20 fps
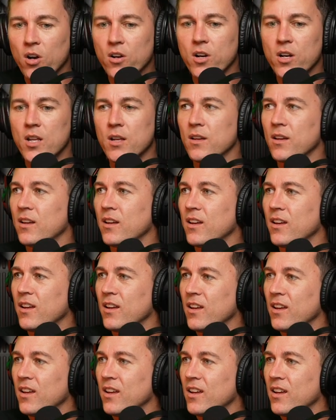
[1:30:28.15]
if you're gonna, a
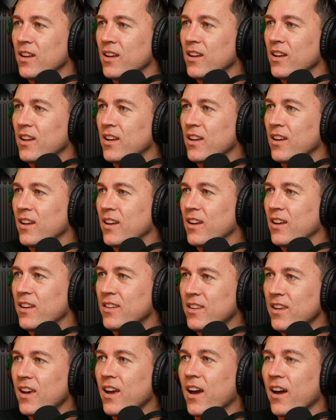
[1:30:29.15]
bookkeeper
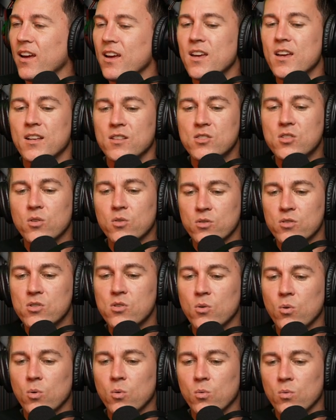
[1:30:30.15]
yeah so
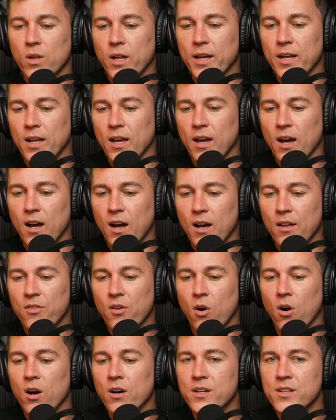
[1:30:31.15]
so like
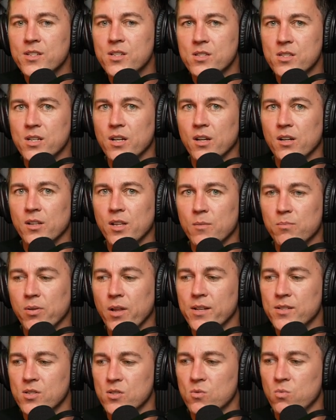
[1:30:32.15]
there aren't necessarily
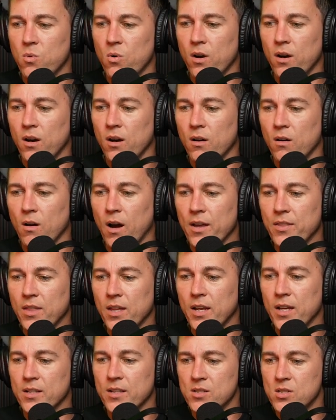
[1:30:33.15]
places where i
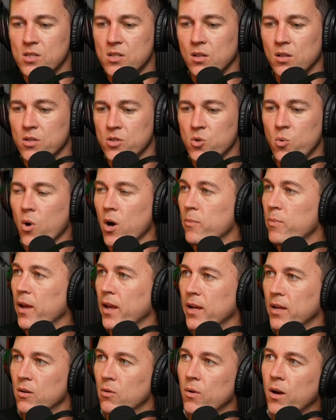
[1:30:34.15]
think it's still a square
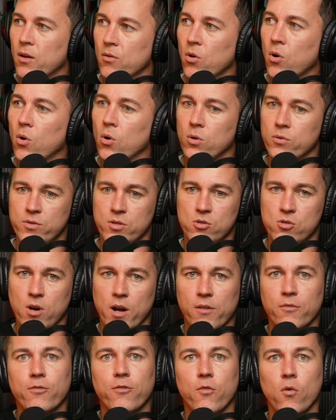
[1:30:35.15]
peg in a round hole to try
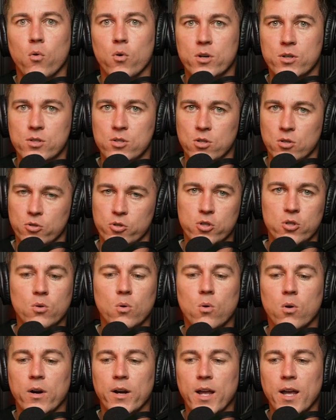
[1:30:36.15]
and force or
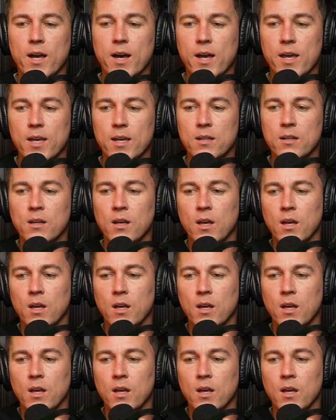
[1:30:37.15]
shoehorn ai in